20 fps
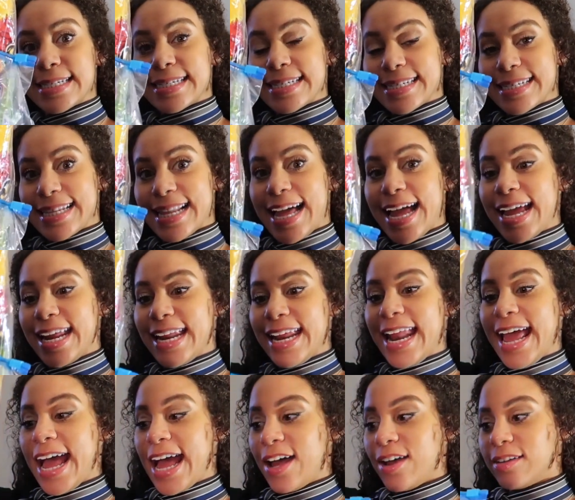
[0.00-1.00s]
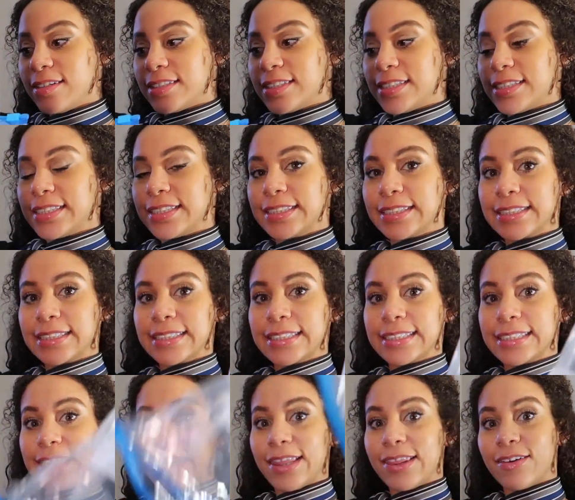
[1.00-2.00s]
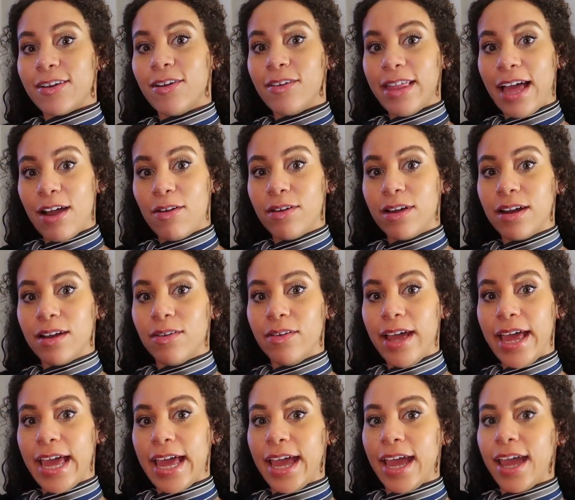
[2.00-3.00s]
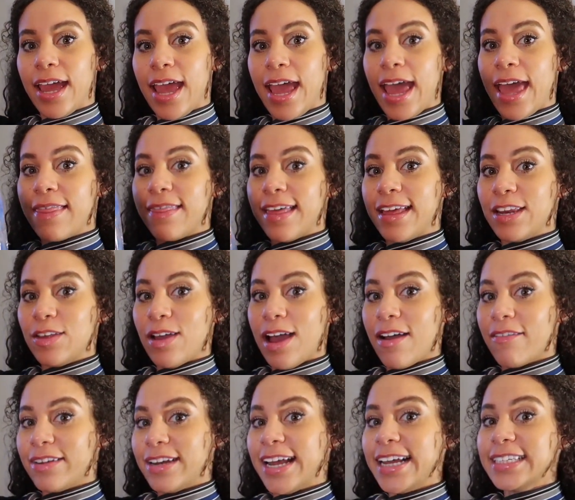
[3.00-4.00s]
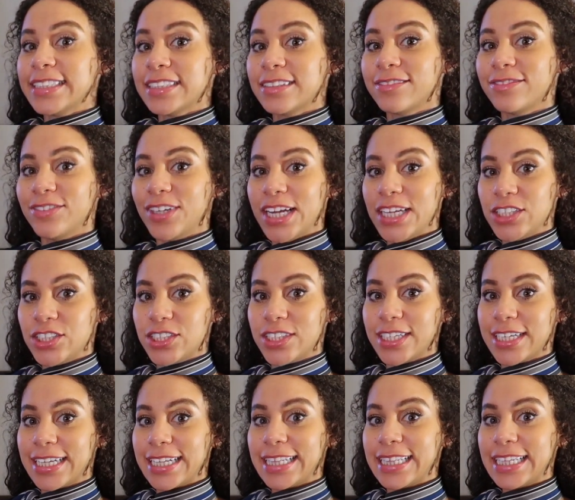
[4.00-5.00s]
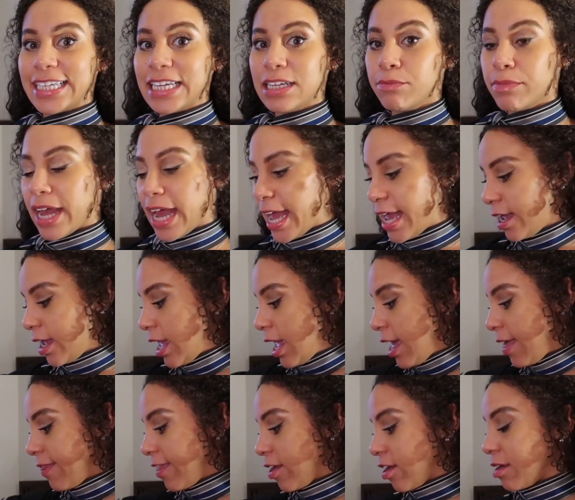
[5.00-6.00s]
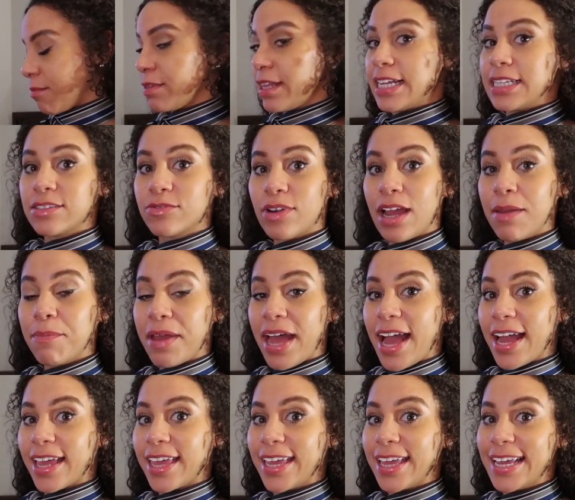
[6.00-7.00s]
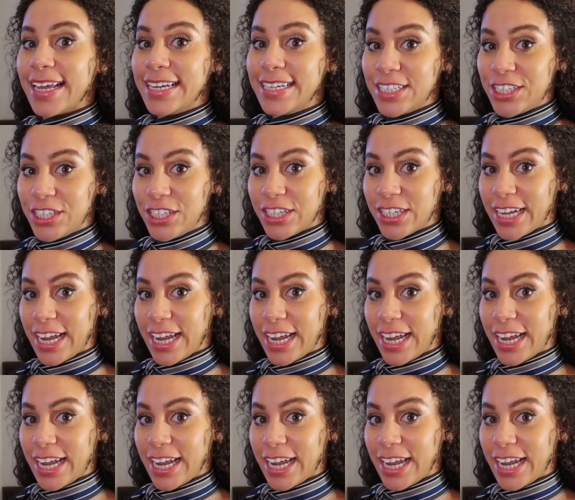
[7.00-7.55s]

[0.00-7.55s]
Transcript: slide it out, throw that one away, and then you have a nice, fresh, clean bag that you can place right back into your